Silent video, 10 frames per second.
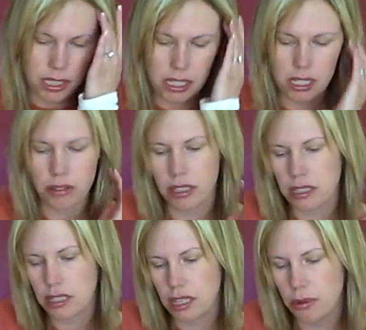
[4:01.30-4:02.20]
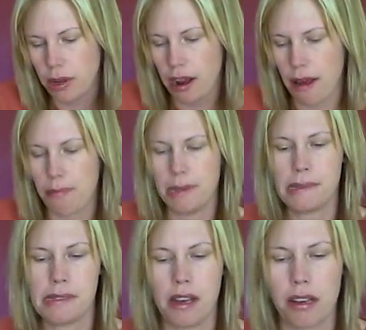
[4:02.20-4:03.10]
So let's see what
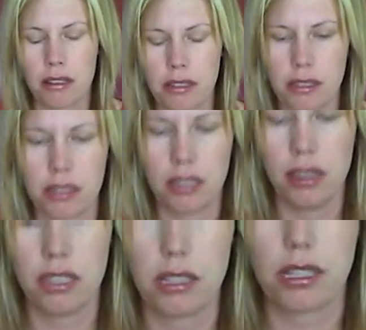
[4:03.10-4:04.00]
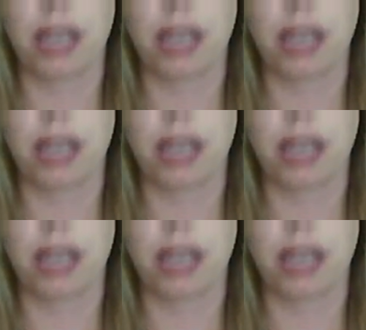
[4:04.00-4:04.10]
happens next in this